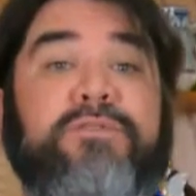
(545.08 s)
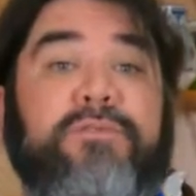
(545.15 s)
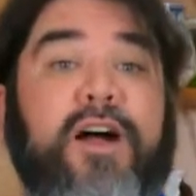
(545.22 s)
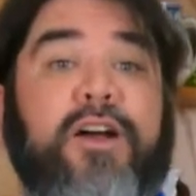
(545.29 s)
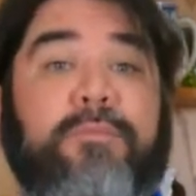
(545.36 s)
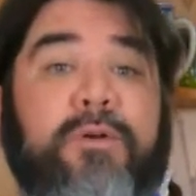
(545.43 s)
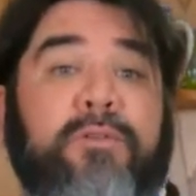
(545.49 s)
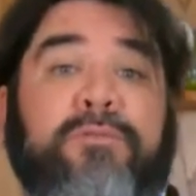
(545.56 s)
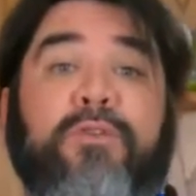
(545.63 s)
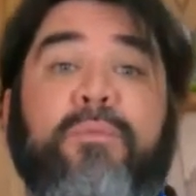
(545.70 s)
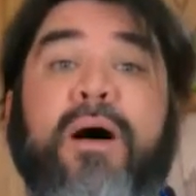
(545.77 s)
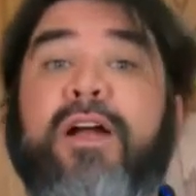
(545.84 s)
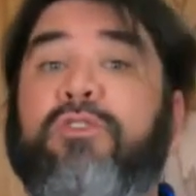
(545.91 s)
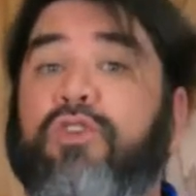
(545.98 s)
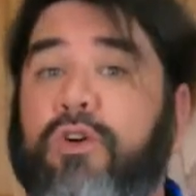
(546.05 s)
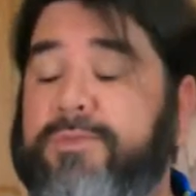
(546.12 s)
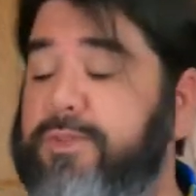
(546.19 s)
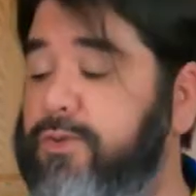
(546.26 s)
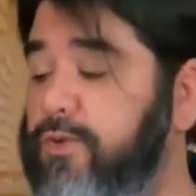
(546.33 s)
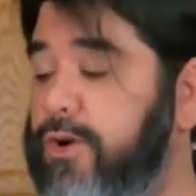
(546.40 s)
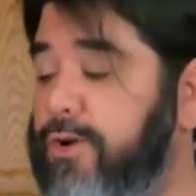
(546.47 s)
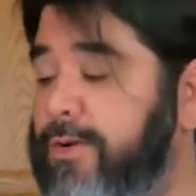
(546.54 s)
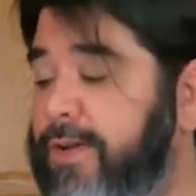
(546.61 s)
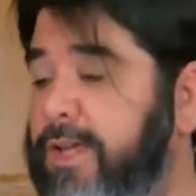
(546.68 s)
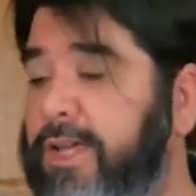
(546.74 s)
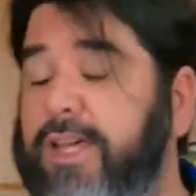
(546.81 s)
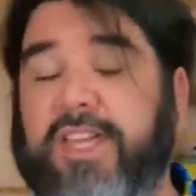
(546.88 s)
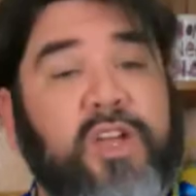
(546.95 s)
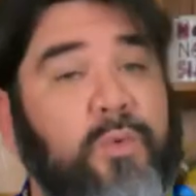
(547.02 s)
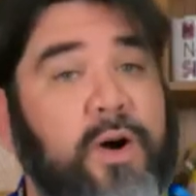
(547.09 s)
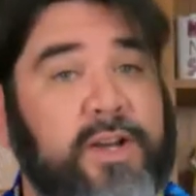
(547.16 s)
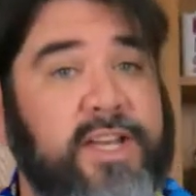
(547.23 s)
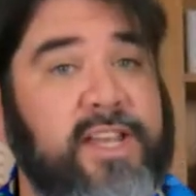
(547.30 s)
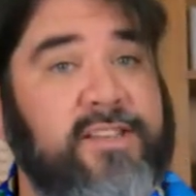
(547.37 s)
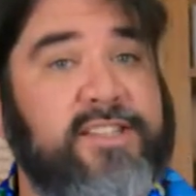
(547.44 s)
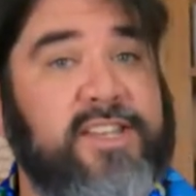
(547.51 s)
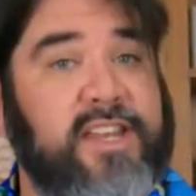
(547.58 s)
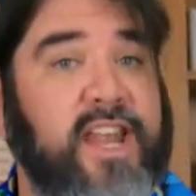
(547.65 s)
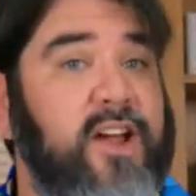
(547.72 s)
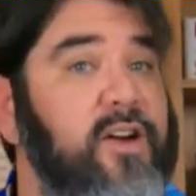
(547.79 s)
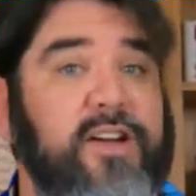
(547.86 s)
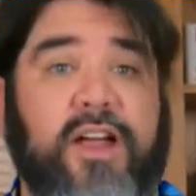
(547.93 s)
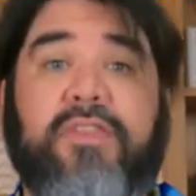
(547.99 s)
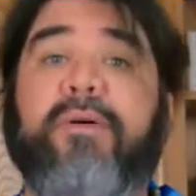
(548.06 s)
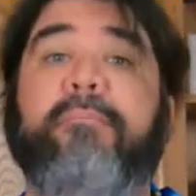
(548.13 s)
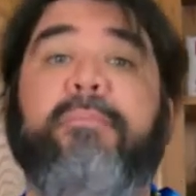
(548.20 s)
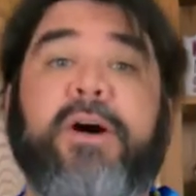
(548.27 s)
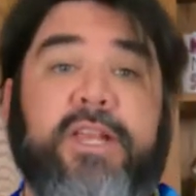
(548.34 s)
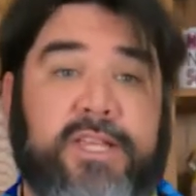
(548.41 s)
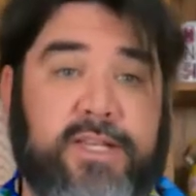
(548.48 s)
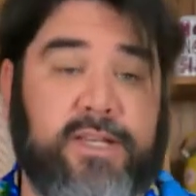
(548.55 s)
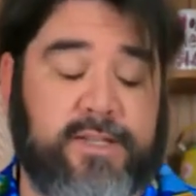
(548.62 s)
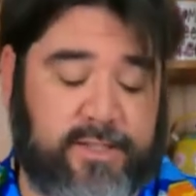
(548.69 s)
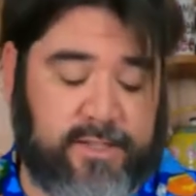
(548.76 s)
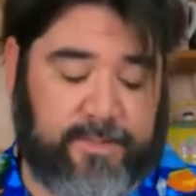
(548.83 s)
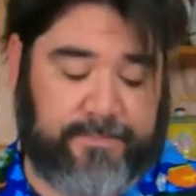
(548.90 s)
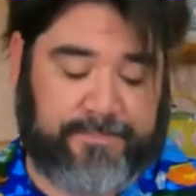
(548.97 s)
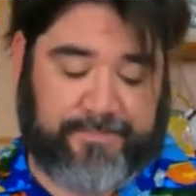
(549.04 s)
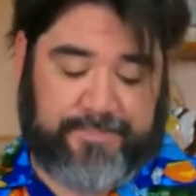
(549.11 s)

environment for microbes to grow. You want yeast in there nothing but yeast.